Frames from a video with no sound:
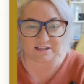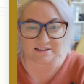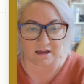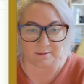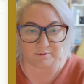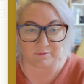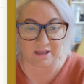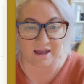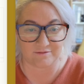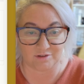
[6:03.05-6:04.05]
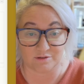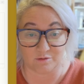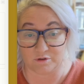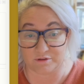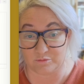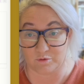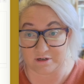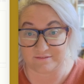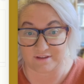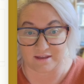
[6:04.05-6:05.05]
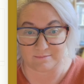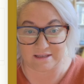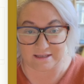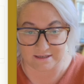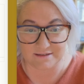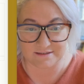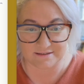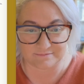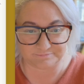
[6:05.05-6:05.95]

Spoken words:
up and we have a look at what the what if game is,